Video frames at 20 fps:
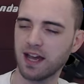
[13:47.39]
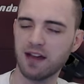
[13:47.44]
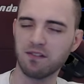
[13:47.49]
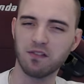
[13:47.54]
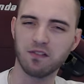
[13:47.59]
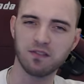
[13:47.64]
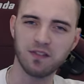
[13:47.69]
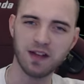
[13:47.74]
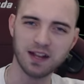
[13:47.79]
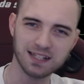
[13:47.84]

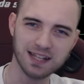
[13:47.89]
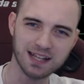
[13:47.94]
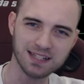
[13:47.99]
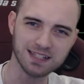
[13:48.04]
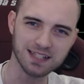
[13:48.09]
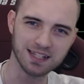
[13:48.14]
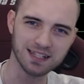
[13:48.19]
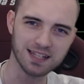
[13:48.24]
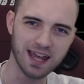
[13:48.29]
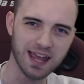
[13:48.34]
Have a
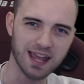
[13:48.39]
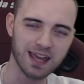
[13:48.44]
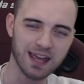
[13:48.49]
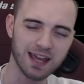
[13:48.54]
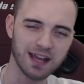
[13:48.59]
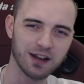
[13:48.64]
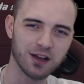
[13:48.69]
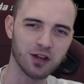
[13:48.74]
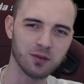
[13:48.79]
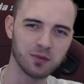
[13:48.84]
fantastic day,
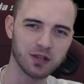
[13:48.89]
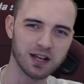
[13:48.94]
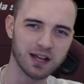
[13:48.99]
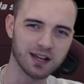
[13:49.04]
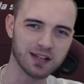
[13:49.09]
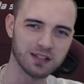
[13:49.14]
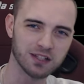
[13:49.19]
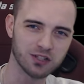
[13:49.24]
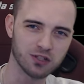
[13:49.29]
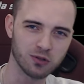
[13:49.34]
and I hope you're
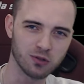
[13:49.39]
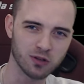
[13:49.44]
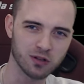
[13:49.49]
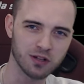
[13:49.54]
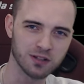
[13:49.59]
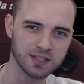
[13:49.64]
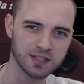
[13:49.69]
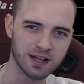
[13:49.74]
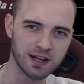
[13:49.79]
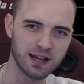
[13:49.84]
liking the short
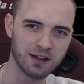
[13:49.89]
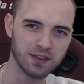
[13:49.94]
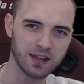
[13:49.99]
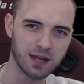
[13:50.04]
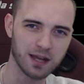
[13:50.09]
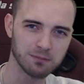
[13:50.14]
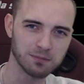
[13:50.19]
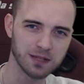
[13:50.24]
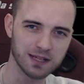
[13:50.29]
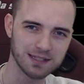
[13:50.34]
content out
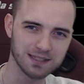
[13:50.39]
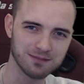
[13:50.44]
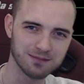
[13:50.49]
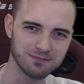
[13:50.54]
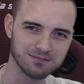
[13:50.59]
there. Peace.